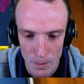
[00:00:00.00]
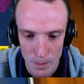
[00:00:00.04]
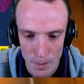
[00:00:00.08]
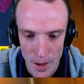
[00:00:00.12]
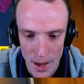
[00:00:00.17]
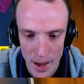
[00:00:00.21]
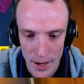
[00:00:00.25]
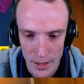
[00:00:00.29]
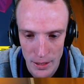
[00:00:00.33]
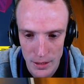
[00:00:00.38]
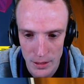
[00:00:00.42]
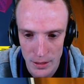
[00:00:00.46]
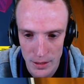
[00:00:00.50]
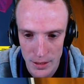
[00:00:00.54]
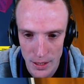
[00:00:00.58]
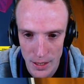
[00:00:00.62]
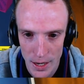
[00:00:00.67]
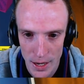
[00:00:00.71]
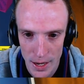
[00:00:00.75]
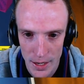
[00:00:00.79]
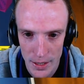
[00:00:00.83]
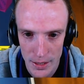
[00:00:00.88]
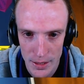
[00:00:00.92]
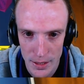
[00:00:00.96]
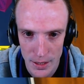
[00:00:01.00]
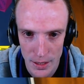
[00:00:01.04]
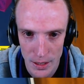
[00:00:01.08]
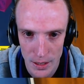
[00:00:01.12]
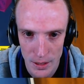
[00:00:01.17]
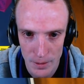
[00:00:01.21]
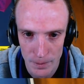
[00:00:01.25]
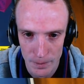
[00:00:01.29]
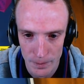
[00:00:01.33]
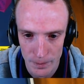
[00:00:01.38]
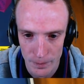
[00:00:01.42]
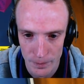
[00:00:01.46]
back to
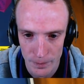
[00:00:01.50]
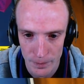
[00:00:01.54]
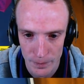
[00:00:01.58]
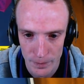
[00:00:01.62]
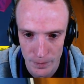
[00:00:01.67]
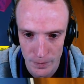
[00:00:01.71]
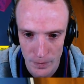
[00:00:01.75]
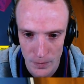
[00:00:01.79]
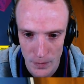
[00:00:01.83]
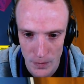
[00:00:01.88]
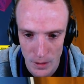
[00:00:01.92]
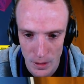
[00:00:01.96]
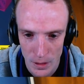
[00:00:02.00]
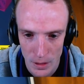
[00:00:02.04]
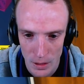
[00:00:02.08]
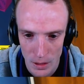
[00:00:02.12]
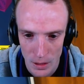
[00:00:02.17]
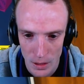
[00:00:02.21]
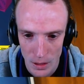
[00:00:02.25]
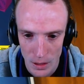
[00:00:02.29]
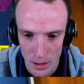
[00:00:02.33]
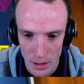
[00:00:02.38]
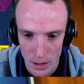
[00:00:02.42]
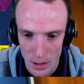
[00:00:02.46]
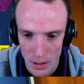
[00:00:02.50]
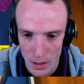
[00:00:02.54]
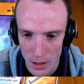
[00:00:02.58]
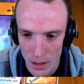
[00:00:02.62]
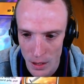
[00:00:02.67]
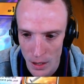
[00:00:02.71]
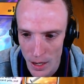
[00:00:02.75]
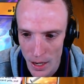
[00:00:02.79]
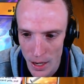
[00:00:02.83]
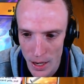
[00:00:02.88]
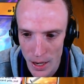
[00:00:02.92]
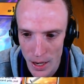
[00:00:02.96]
Diancie,
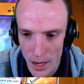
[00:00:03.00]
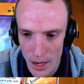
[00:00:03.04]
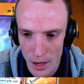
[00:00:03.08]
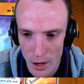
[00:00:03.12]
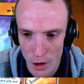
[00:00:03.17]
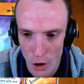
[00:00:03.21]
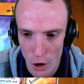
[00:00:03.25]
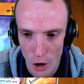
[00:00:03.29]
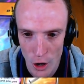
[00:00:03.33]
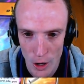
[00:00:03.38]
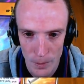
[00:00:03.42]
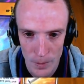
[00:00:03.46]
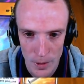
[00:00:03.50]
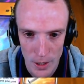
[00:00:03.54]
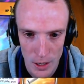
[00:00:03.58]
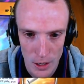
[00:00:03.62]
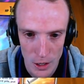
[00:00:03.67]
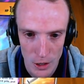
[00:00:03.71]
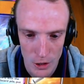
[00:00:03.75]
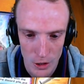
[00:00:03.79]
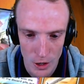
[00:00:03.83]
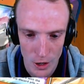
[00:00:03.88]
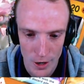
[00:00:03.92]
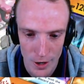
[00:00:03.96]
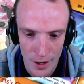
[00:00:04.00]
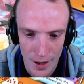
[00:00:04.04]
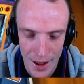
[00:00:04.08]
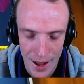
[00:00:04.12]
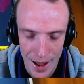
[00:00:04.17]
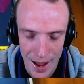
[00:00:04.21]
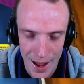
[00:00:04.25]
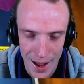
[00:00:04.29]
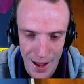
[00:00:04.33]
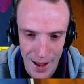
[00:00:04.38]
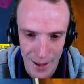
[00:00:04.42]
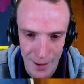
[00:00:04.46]
and hope that you don't
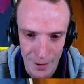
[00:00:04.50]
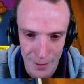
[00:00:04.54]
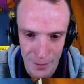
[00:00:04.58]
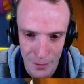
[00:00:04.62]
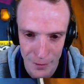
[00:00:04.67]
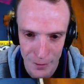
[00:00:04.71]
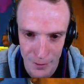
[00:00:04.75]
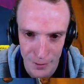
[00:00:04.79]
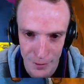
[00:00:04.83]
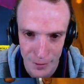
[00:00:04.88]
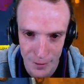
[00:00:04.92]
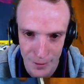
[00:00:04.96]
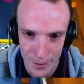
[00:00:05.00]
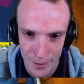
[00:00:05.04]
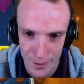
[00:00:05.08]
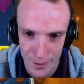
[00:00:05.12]
have